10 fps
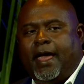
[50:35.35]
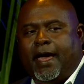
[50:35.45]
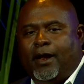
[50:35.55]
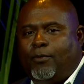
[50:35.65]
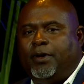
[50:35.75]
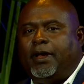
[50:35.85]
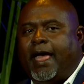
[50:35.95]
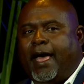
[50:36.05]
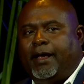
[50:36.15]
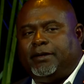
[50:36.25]
And I want
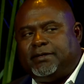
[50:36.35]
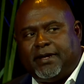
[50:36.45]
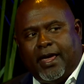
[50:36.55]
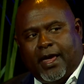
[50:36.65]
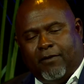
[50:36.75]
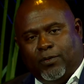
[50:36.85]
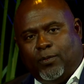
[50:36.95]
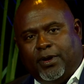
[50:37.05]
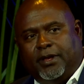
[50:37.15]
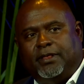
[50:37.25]
to ask
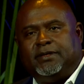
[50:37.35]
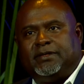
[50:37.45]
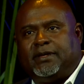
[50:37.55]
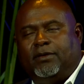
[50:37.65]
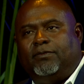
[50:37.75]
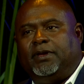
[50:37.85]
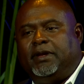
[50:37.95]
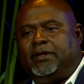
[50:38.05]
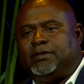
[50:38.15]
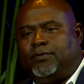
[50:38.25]
everyone in this
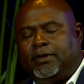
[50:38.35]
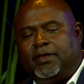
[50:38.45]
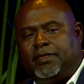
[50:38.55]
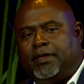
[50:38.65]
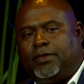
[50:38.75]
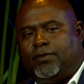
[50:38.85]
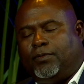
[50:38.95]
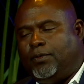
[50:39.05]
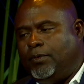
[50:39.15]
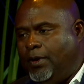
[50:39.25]
convening to really think
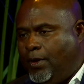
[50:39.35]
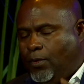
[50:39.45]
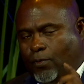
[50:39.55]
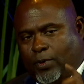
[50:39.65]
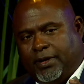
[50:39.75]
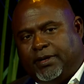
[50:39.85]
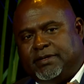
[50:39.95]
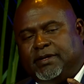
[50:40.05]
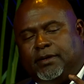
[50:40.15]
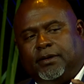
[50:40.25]
through what
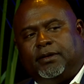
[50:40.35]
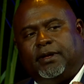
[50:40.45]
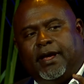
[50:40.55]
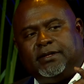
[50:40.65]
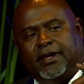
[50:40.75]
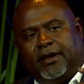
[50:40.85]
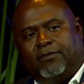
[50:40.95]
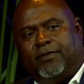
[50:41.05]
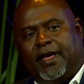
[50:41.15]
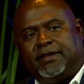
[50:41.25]
does it look like to
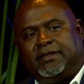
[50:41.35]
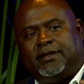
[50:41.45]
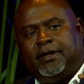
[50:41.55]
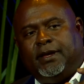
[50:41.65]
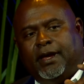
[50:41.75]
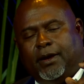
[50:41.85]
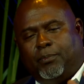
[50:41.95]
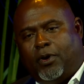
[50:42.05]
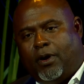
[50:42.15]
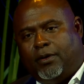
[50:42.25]
invest in
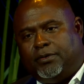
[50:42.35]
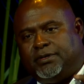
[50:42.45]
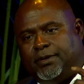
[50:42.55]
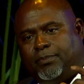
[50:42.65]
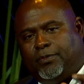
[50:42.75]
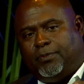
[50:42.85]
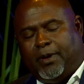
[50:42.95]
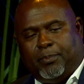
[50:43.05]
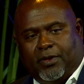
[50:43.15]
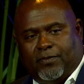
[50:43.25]
partnership with
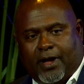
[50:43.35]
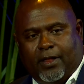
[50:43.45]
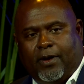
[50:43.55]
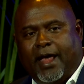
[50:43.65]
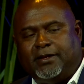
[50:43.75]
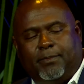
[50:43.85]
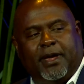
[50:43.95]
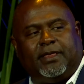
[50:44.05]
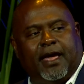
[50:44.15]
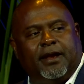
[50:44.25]
people of color and to
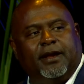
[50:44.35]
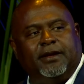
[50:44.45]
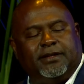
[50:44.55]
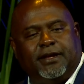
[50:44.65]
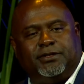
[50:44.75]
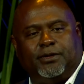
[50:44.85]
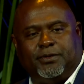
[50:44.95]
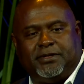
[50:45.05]
make that an intentional